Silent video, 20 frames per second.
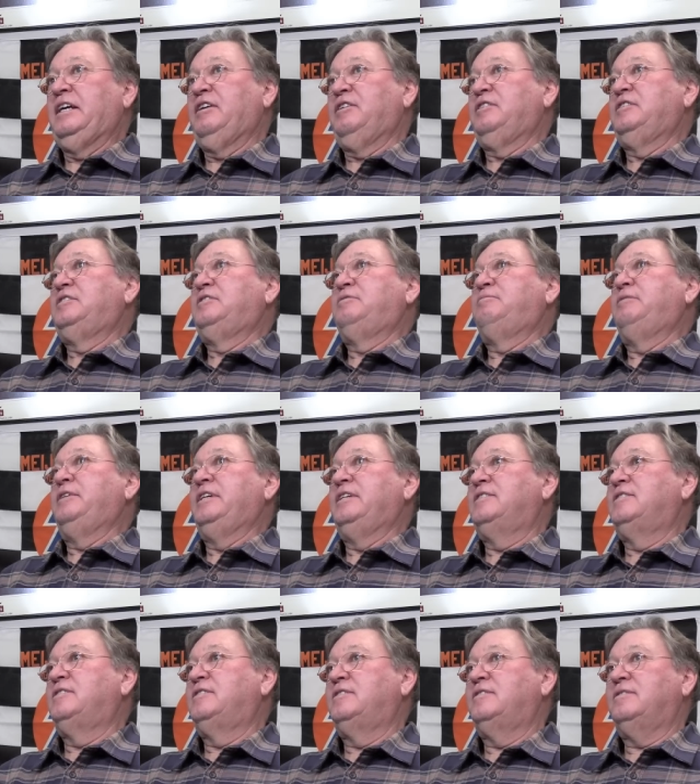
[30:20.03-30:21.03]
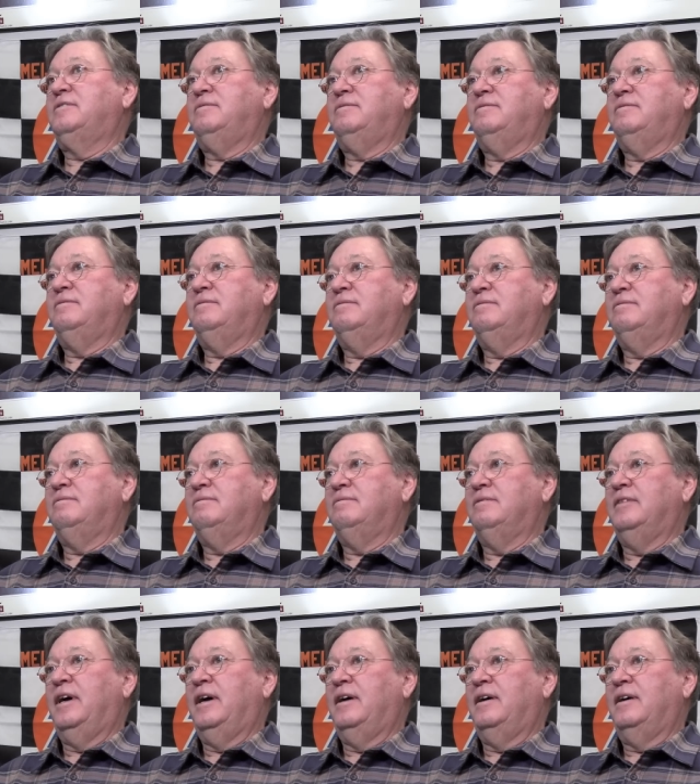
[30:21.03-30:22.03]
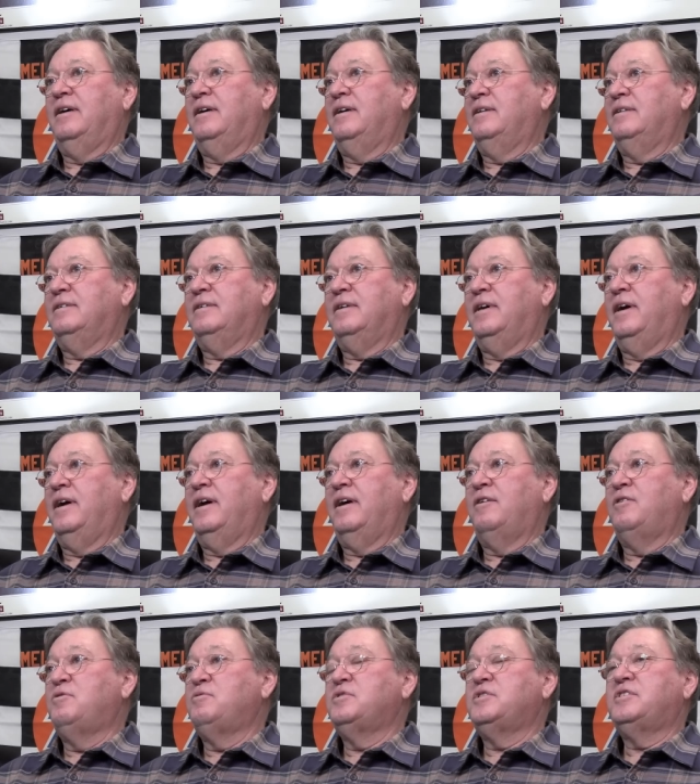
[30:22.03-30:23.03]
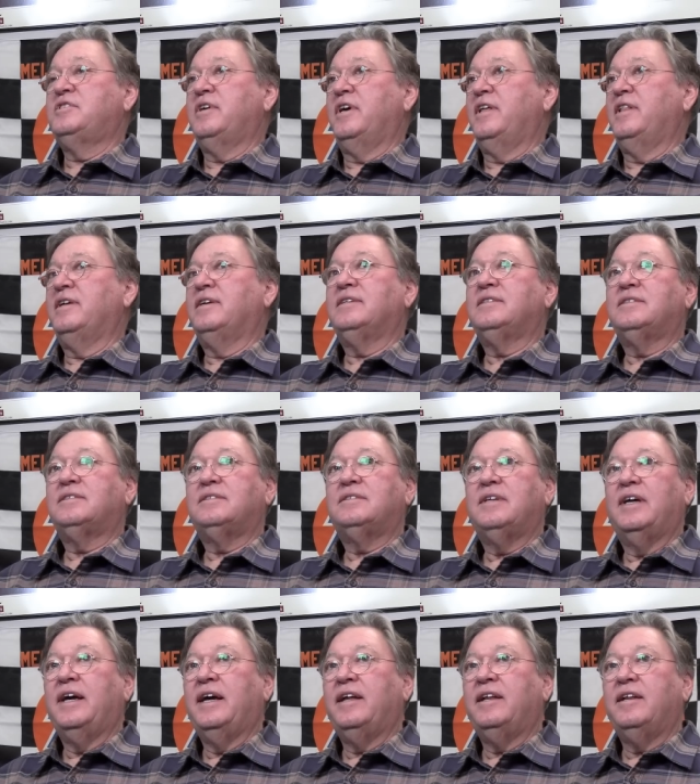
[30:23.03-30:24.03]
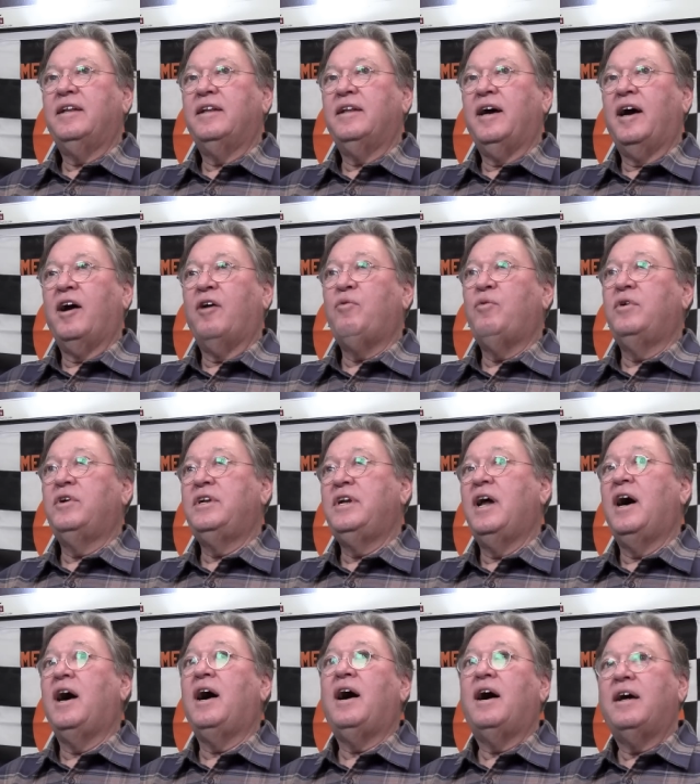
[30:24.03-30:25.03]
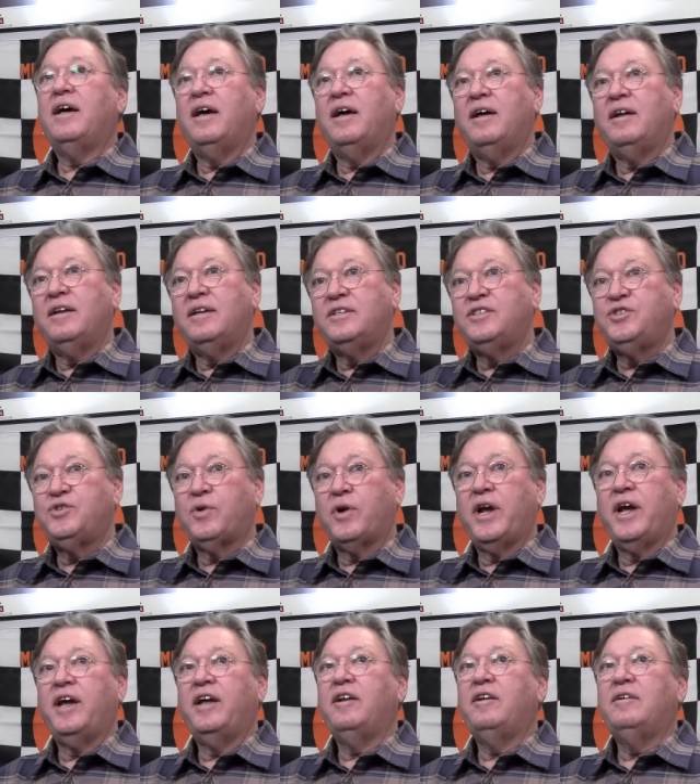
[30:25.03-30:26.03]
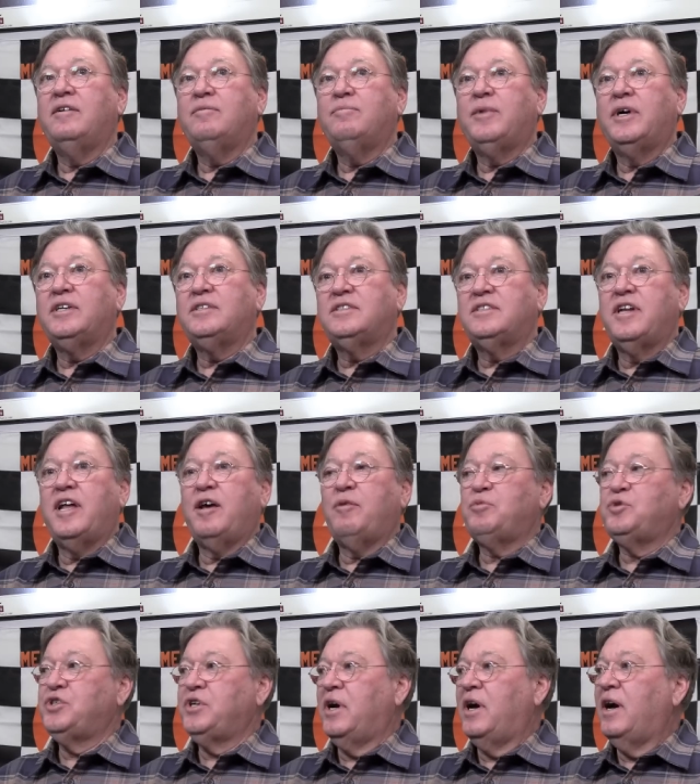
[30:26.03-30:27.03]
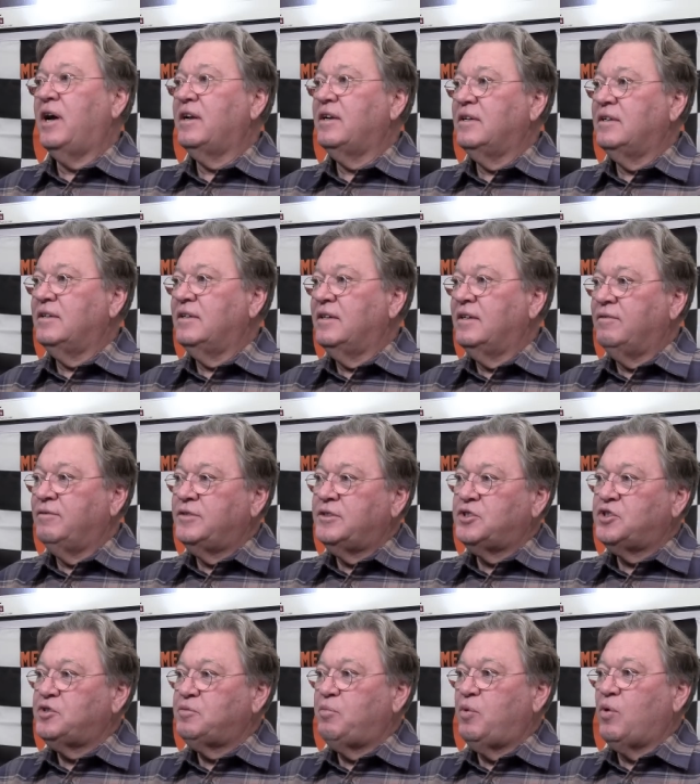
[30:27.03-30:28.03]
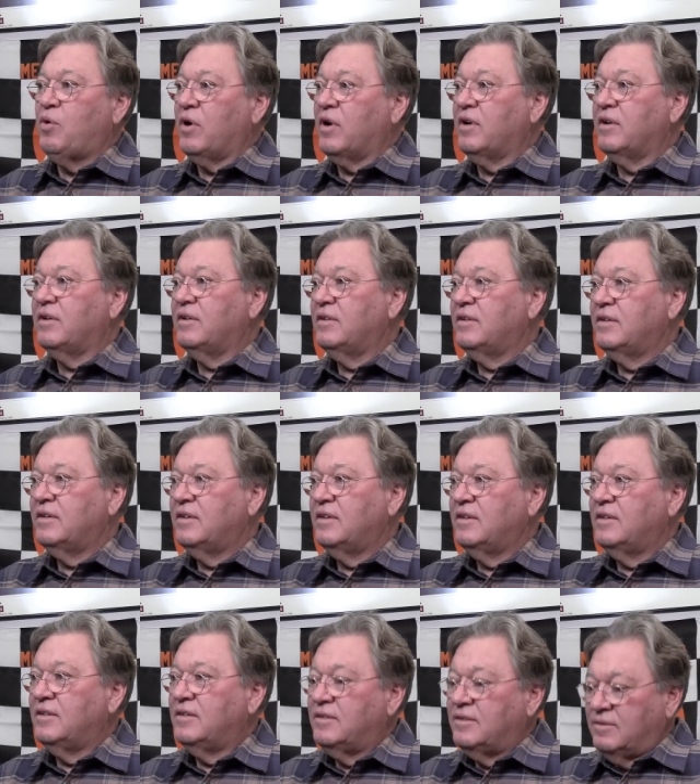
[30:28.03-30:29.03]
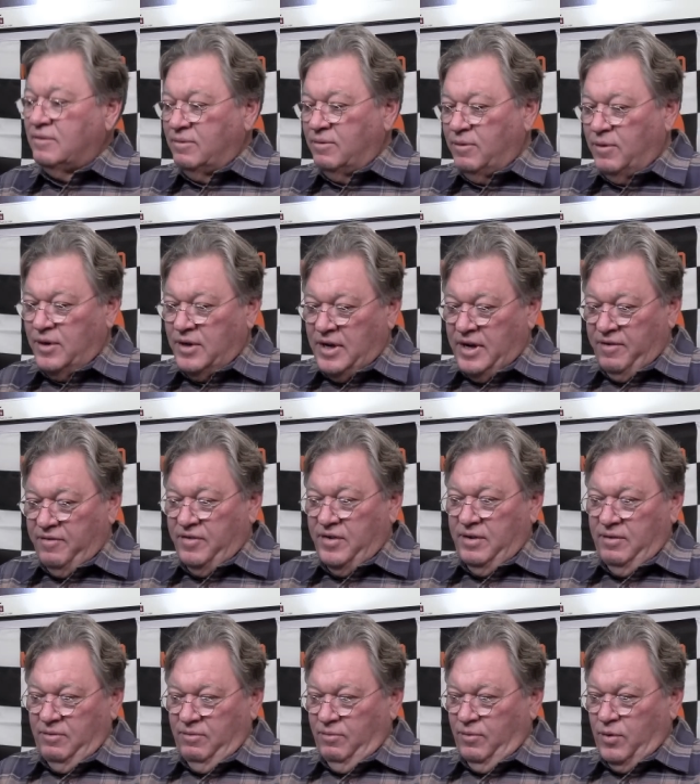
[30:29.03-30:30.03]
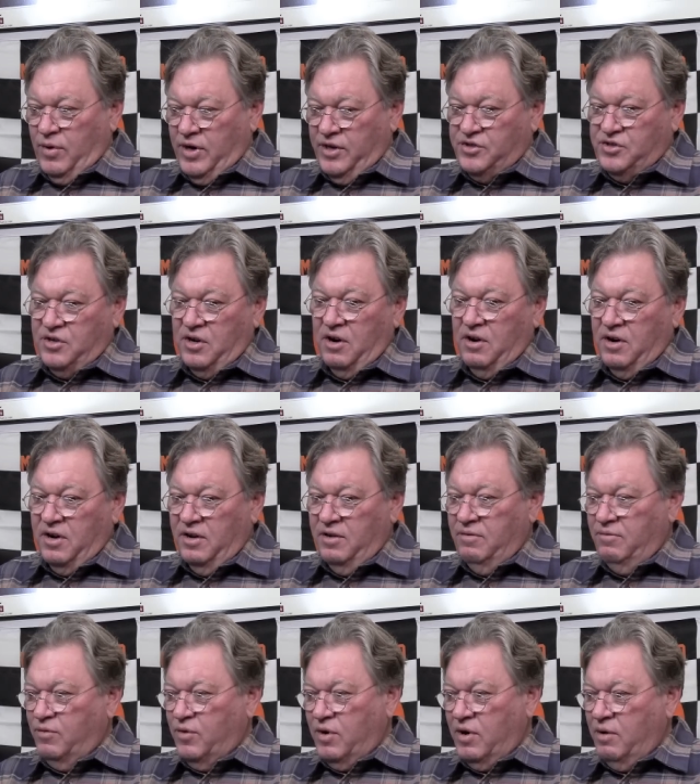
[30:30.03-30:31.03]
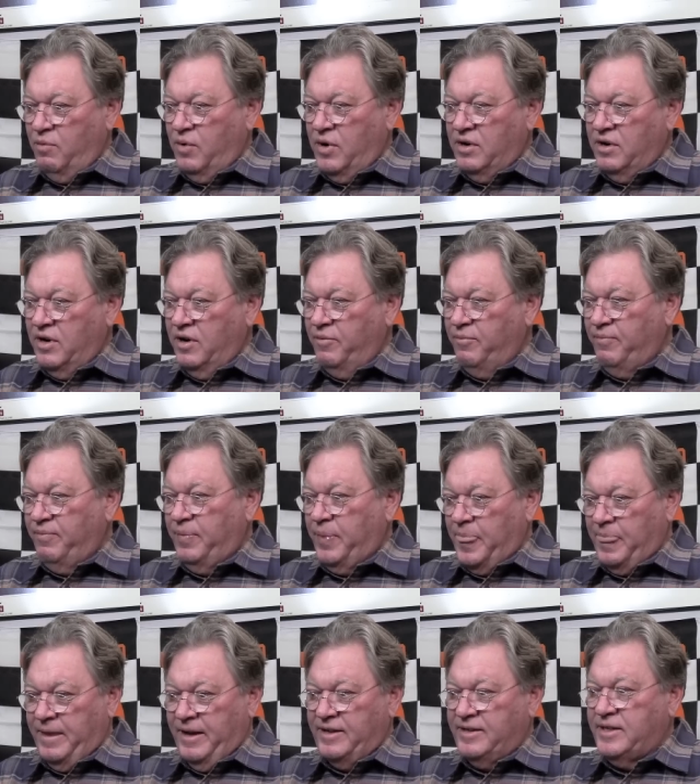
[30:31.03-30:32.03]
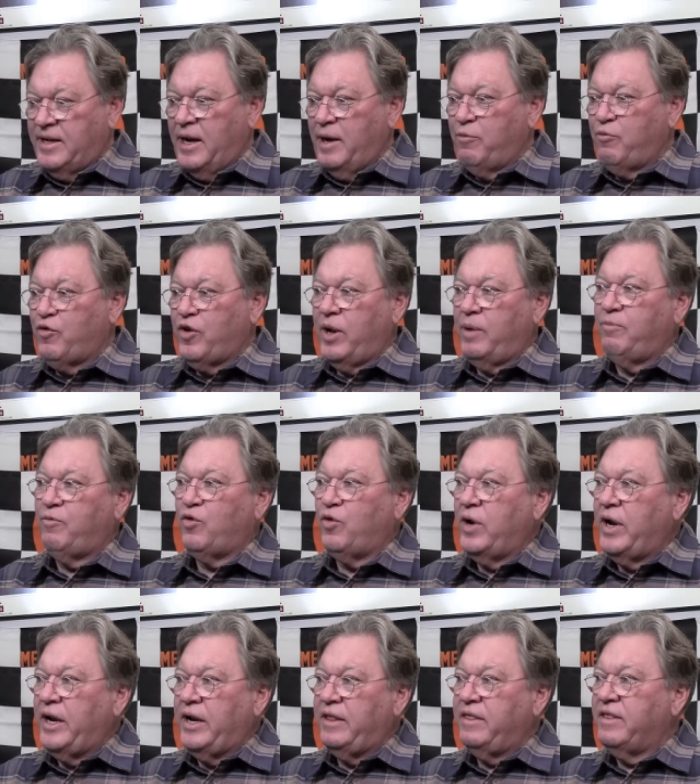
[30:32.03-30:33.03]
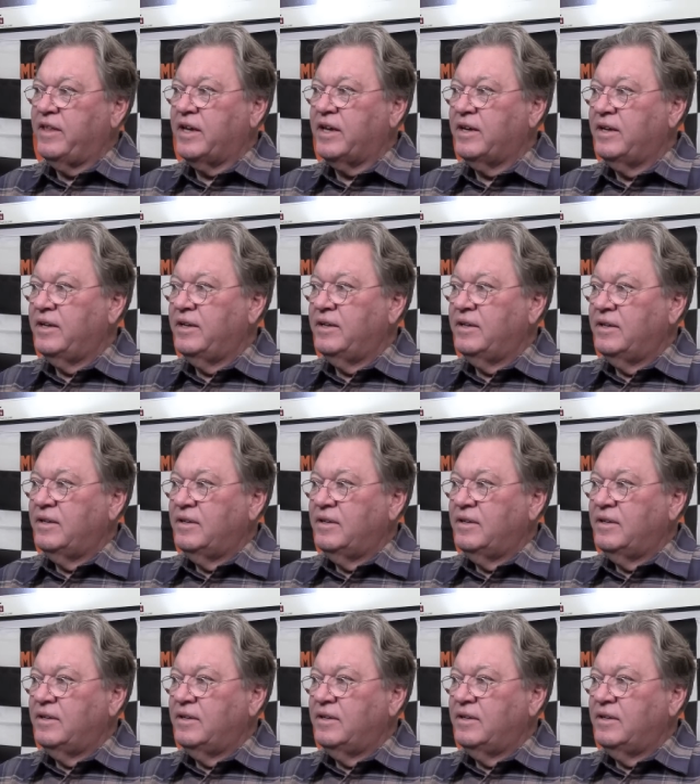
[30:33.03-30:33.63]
you know, it's I always say this, I would not trade my snapshot of the sport, where I started and where I wound up, that time frame for anything.